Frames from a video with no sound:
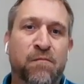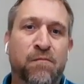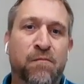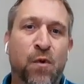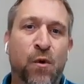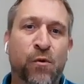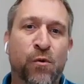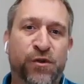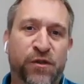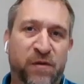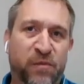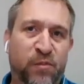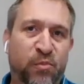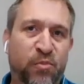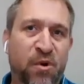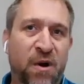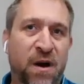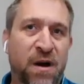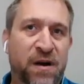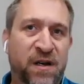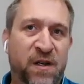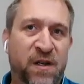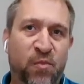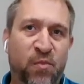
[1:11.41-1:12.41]
motion
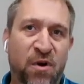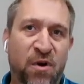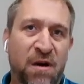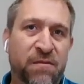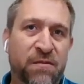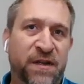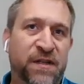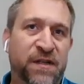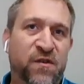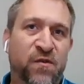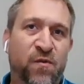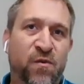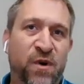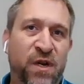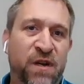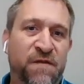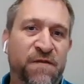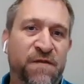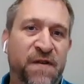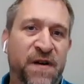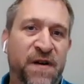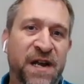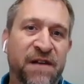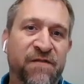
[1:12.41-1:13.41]
product probably
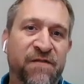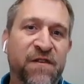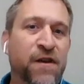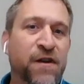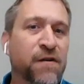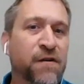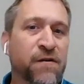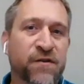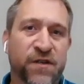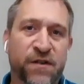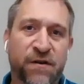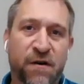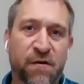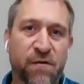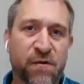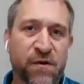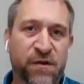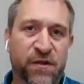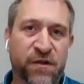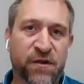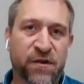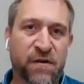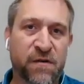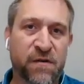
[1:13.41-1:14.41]
25 years ago or
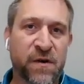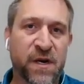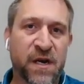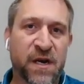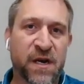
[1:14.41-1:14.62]
so